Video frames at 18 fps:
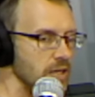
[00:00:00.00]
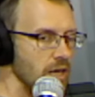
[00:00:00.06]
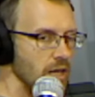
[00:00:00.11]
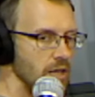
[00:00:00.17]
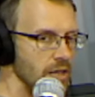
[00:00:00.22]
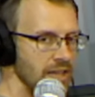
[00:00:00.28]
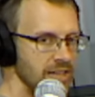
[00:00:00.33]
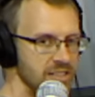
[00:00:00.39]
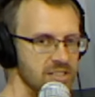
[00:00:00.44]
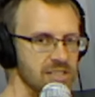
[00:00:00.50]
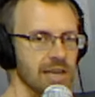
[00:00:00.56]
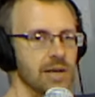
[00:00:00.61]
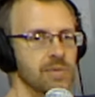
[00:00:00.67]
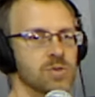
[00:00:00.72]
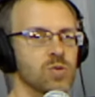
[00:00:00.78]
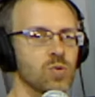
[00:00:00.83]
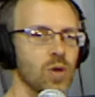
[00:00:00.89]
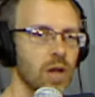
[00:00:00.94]
A lot of
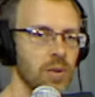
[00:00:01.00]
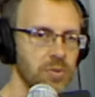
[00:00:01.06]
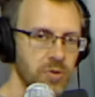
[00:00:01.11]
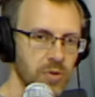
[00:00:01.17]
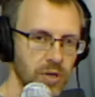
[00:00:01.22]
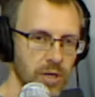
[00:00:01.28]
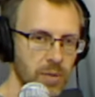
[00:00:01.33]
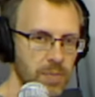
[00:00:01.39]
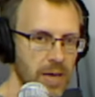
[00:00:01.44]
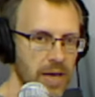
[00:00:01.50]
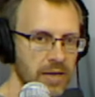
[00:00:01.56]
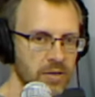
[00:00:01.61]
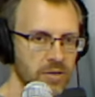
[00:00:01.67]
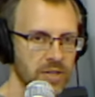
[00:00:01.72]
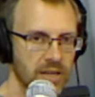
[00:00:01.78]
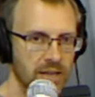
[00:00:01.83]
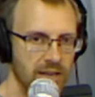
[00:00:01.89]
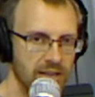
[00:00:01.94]
times when I'm doing a pattern
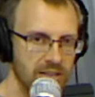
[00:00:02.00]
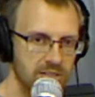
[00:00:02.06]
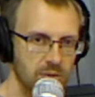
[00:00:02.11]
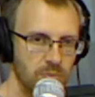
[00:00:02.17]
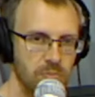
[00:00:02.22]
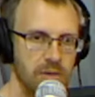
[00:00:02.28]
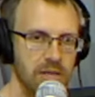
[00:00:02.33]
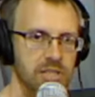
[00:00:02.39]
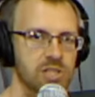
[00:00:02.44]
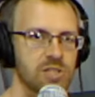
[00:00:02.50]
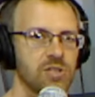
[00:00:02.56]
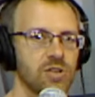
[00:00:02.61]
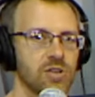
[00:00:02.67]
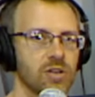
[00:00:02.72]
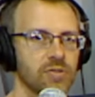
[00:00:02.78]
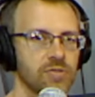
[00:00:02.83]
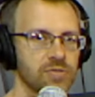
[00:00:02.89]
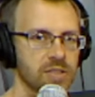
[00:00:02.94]
that has a
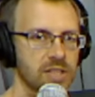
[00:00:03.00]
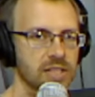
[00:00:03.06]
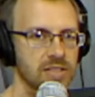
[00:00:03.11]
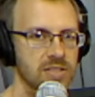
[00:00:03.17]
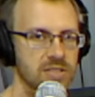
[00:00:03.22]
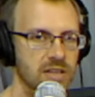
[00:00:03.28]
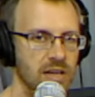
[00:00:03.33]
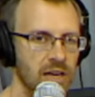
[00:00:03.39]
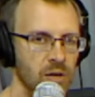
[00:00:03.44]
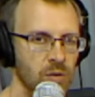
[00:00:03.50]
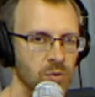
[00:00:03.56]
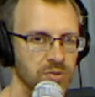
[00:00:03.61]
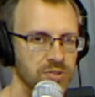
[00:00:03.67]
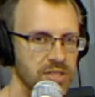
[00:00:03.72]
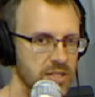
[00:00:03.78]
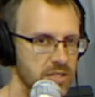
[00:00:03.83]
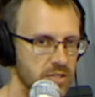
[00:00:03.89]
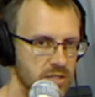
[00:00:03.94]
mixture of things, I will
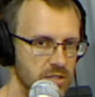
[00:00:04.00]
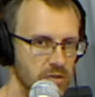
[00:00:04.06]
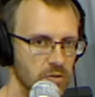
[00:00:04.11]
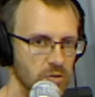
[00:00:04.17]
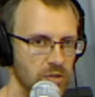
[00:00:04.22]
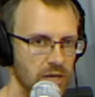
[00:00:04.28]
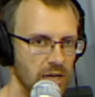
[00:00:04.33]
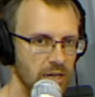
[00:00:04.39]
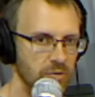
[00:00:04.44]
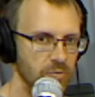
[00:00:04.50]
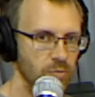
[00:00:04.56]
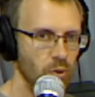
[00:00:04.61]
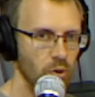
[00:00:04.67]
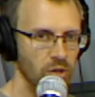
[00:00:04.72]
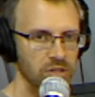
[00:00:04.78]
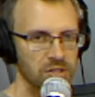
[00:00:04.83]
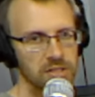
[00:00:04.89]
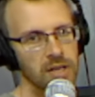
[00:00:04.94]
tend to kind of
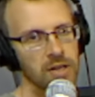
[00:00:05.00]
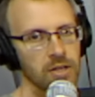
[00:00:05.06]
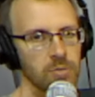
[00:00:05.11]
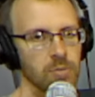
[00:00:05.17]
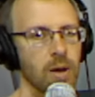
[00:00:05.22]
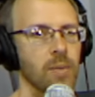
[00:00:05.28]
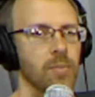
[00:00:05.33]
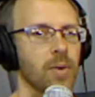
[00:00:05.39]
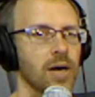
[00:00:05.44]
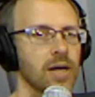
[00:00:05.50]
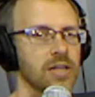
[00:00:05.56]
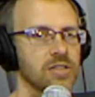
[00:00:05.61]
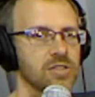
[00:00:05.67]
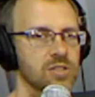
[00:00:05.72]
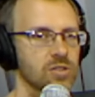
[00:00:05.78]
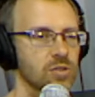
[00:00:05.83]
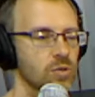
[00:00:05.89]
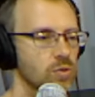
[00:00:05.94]
boil it down in my mind
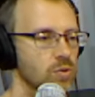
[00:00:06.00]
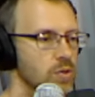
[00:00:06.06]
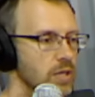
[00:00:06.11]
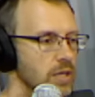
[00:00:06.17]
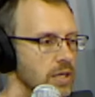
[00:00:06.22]
to,